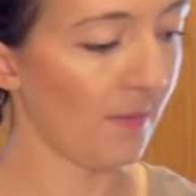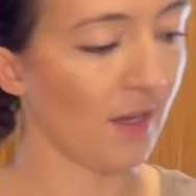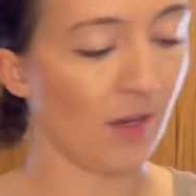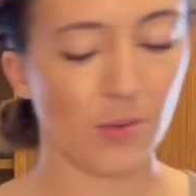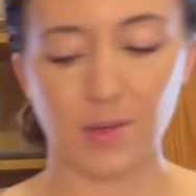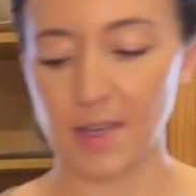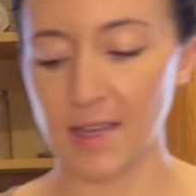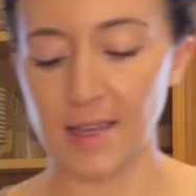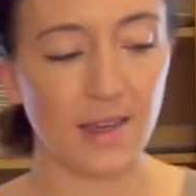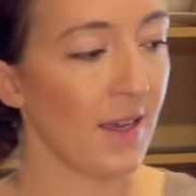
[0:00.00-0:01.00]

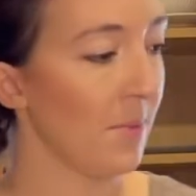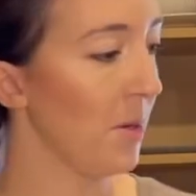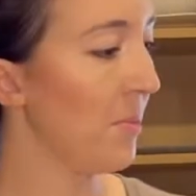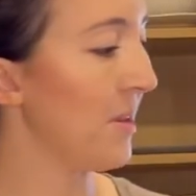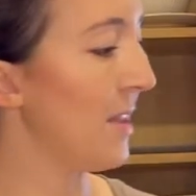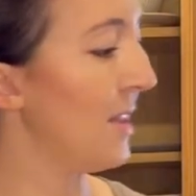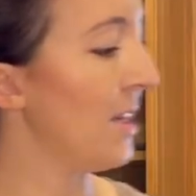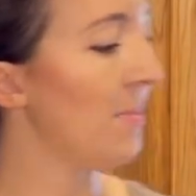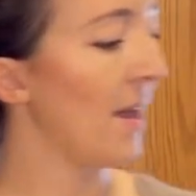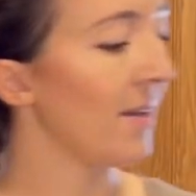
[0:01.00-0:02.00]
Okay, I'm going to put the lid
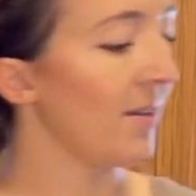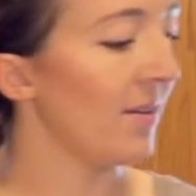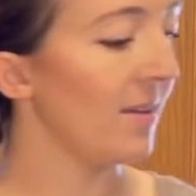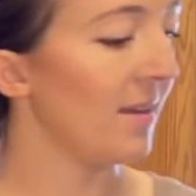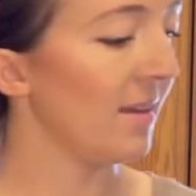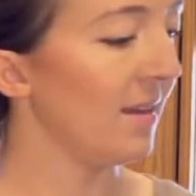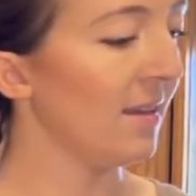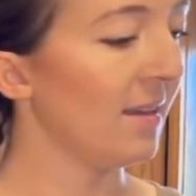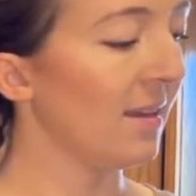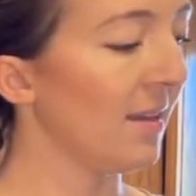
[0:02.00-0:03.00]
back on
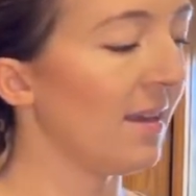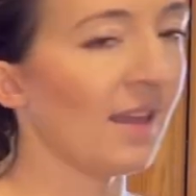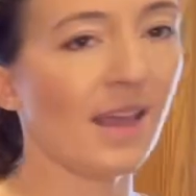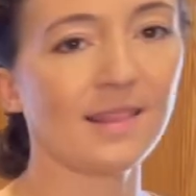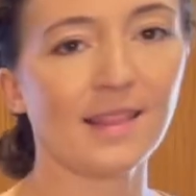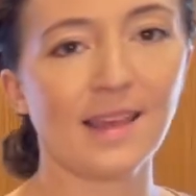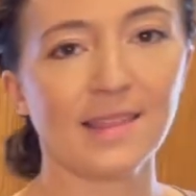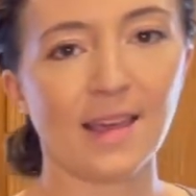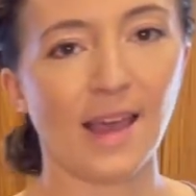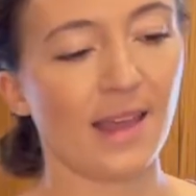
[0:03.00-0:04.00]
and let
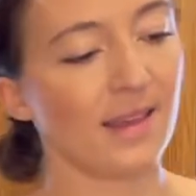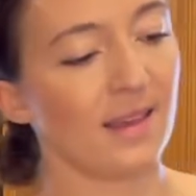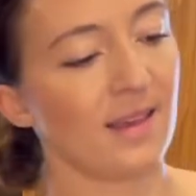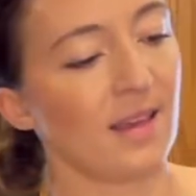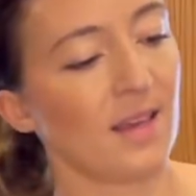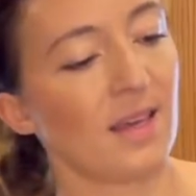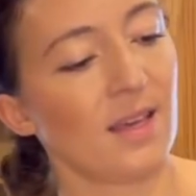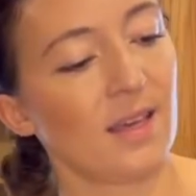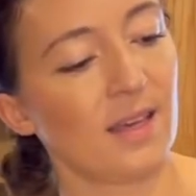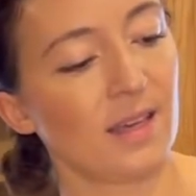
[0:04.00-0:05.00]
that
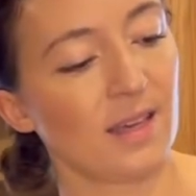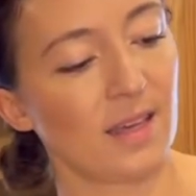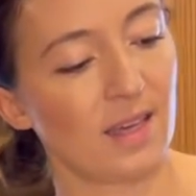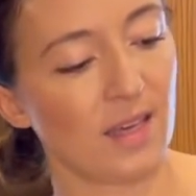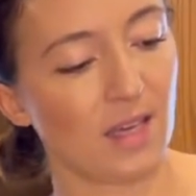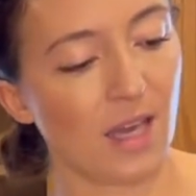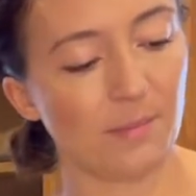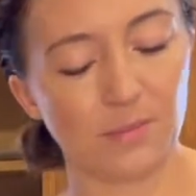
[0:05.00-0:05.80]
come